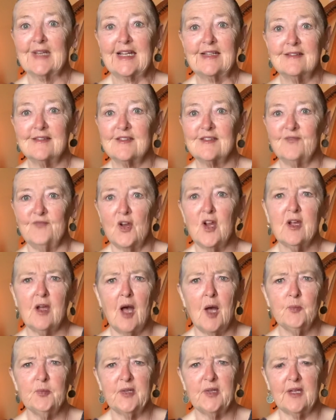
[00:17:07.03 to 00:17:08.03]
it's very
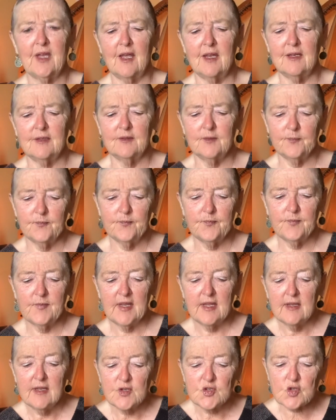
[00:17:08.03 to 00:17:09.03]
complicated.
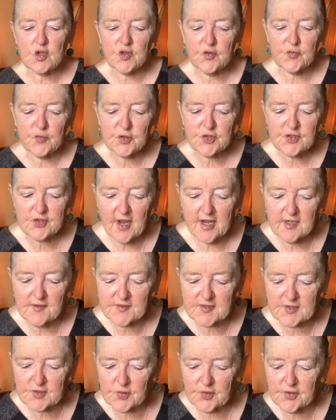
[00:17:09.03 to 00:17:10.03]
So the first kind of
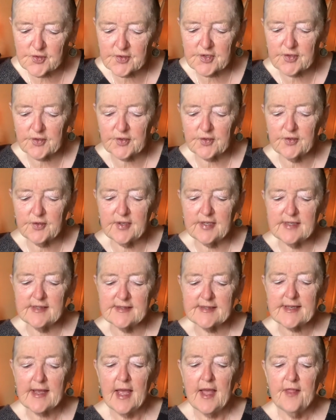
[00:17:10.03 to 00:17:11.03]
serial killer
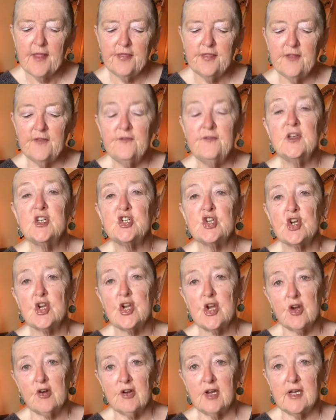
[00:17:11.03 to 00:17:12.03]
is the
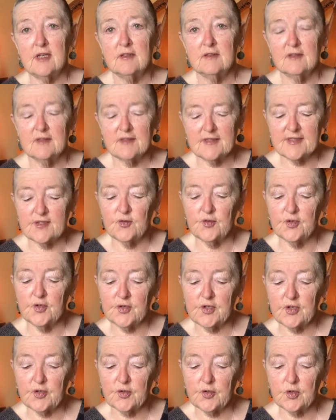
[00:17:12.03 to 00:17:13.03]
visionary serial
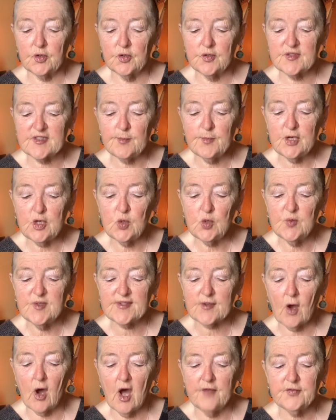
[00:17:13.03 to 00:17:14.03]
killer, somebody who
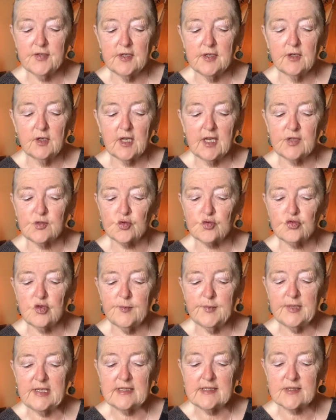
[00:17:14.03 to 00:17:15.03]
is often
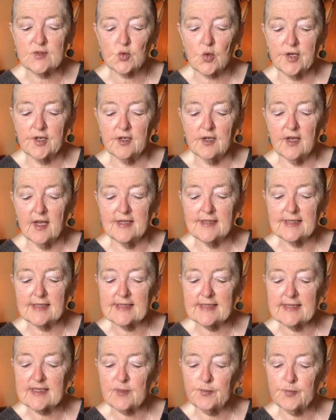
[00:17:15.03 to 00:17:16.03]
extremely disorganized. This
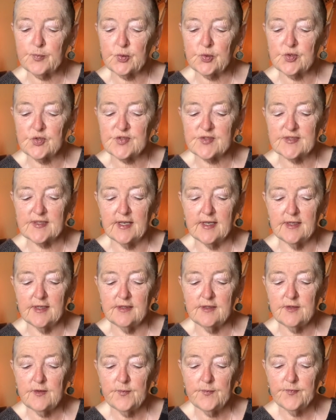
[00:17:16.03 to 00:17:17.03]
is a person